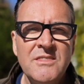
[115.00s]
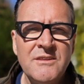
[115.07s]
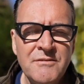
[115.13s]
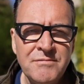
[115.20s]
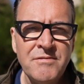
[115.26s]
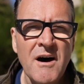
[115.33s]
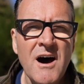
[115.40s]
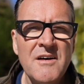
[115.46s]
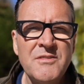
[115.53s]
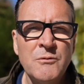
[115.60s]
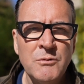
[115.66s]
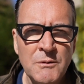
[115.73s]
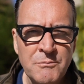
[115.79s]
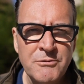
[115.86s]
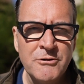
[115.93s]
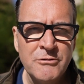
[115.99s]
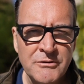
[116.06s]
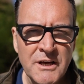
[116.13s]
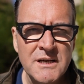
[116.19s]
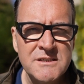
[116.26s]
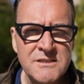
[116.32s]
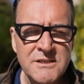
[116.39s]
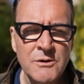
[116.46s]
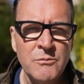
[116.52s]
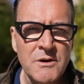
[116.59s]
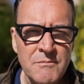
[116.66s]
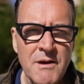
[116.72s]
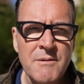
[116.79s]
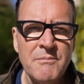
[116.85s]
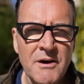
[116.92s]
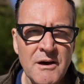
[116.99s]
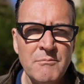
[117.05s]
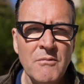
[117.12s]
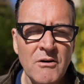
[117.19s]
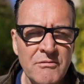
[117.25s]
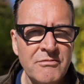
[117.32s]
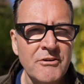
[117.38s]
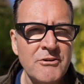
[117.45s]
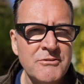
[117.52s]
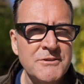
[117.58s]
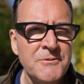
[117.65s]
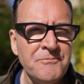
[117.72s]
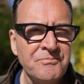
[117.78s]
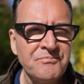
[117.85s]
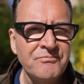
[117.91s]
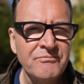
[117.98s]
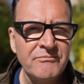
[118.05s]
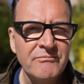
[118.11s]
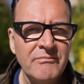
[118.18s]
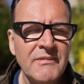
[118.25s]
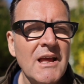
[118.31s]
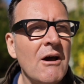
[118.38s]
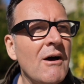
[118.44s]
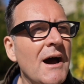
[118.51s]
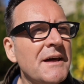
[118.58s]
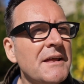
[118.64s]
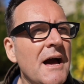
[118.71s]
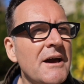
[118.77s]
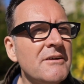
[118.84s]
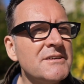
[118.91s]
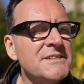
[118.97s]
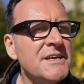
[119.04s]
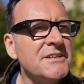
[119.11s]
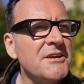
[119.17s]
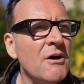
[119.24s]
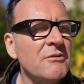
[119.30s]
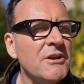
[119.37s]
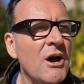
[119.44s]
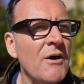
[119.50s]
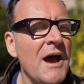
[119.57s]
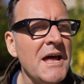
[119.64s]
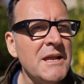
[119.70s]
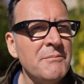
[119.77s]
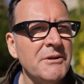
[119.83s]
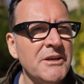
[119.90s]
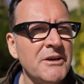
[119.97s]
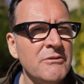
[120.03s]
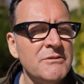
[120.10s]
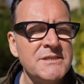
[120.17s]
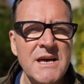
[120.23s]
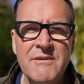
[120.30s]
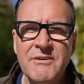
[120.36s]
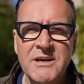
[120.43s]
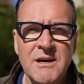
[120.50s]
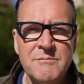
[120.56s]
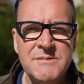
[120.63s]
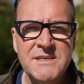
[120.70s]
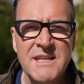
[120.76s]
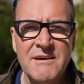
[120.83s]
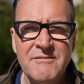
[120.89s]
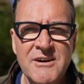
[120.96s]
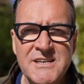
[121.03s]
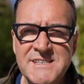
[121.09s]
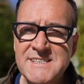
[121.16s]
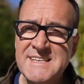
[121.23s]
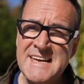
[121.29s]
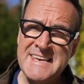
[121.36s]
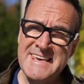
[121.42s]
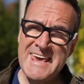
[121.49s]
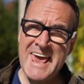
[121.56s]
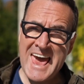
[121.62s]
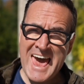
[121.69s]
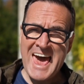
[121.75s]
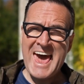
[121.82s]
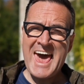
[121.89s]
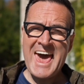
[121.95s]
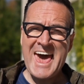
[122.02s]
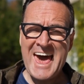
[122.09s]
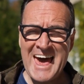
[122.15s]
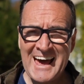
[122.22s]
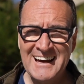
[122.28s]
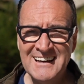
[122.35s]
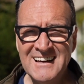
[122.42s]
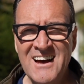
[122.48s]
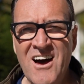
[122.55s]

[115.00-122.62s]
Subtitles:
the Father will prune us that we may bear more fruit. Now, I honestly don't know anybody who's ever come to that verse and said, yeah,